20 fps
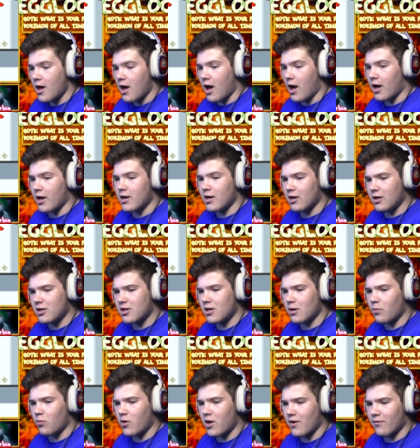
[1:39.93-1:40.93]
Uh, next
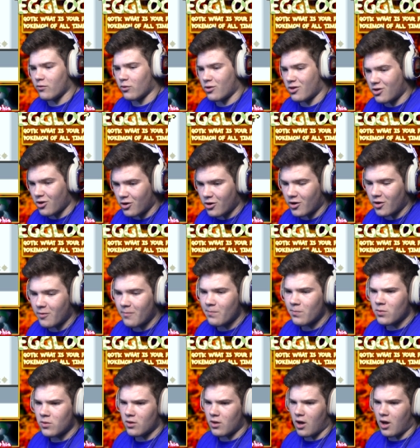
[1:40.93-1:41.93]
up, we have our starter,
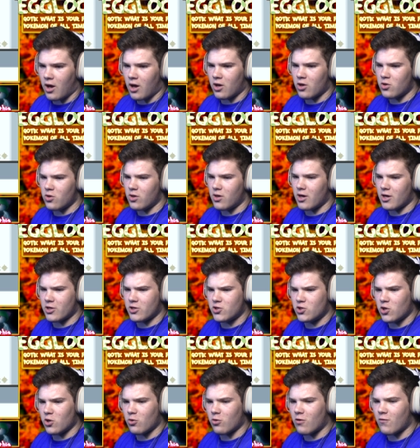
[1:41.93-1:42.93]
uh, who you guys
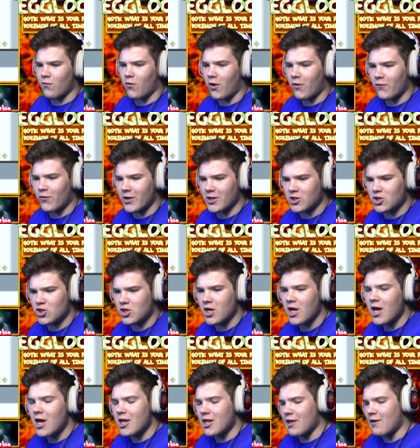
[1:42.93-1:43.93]
chose. Farfetch'd,
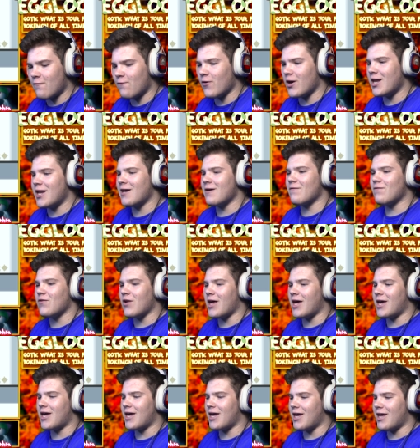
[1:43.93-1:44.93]
the fighting,
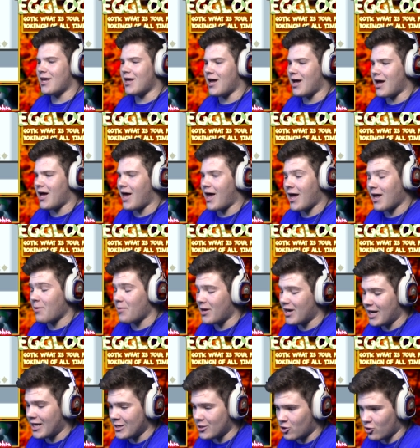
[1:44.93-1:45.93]
flying, uh, adamant
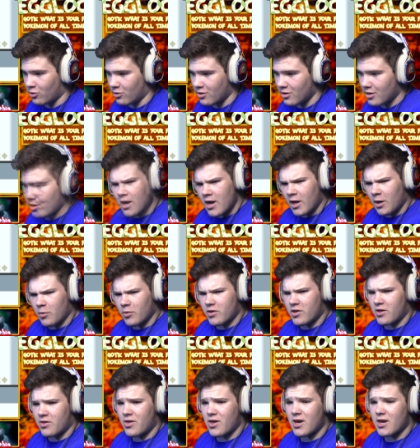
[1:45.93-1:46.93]
natured. And
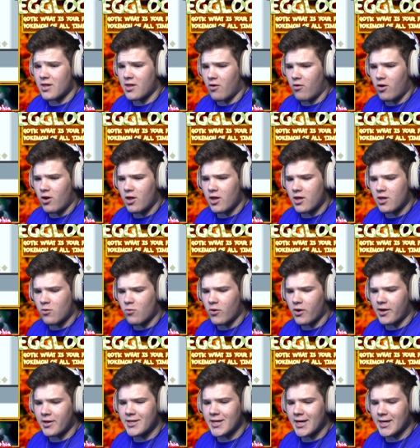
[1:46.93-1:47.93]
thing is Aurelius,
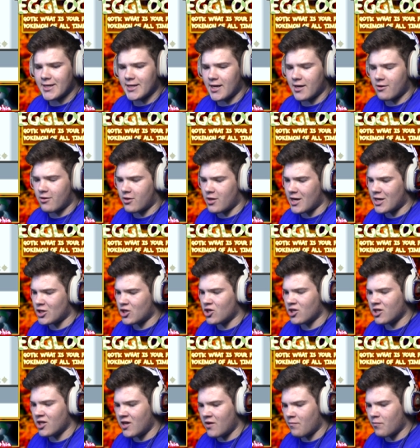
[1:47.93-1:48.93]
quick attack, night slash,
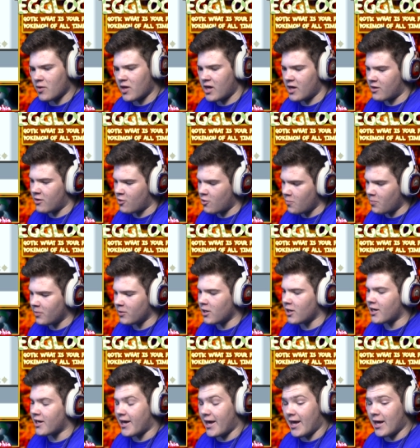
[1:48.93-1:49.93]
and leaf blade, super
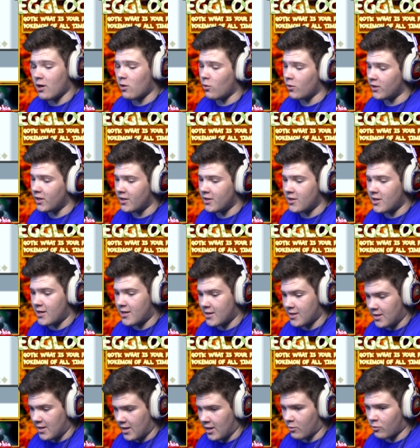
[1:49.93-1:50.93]
luck, and holding the
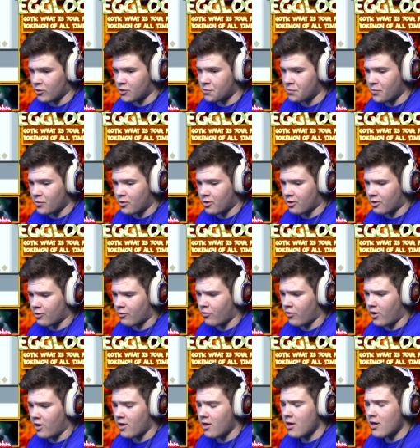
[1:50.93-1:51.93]
stick, which boosts his
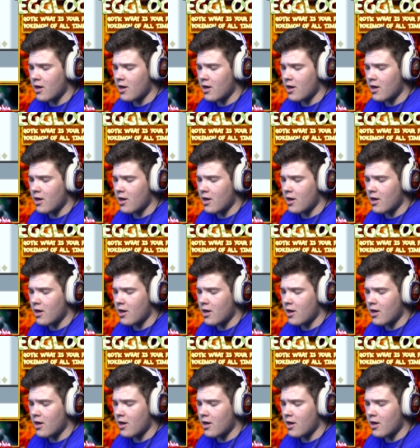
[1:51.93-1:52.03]
crit,